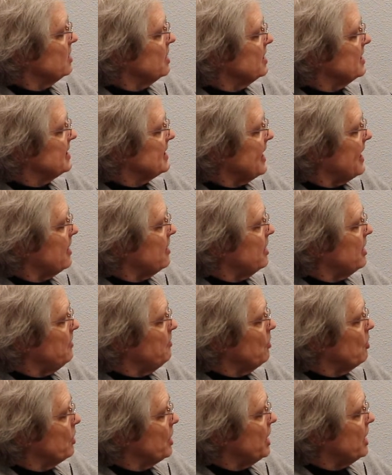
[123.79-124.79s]
on Saturday
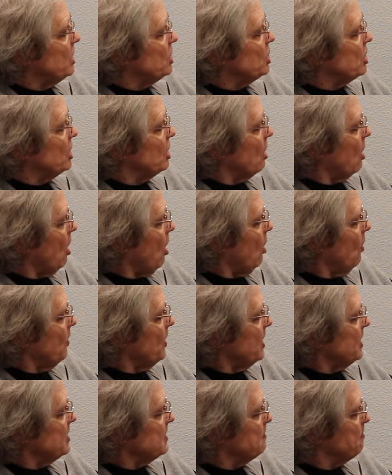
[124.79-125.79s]
morning, she
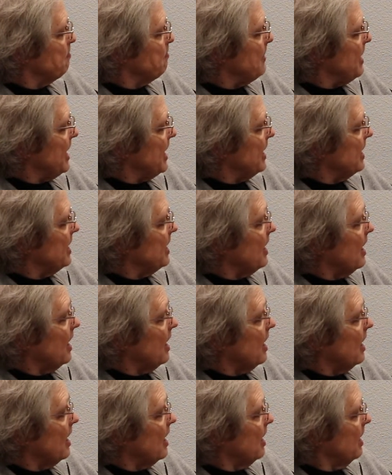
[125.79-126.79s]
always made
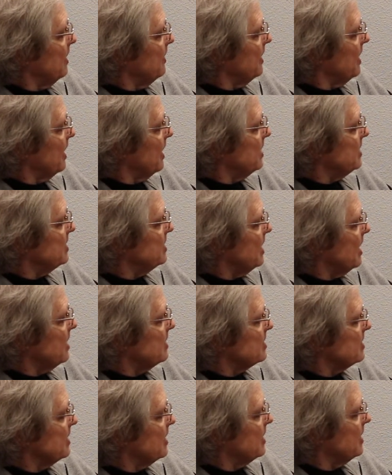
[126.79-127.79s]
a
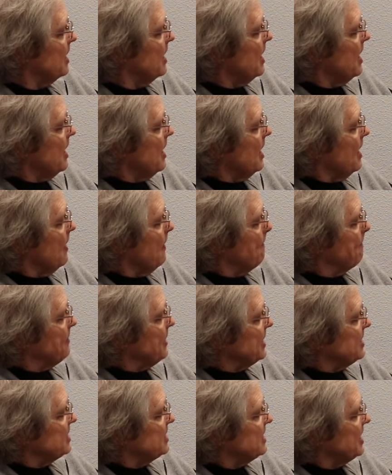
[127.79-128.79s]
dozen.
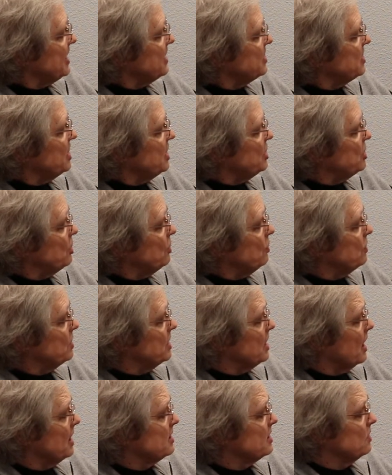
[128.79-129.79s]
But 62
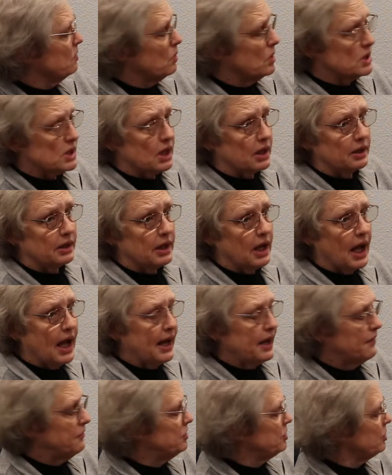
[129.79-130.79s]
dozen was a lot of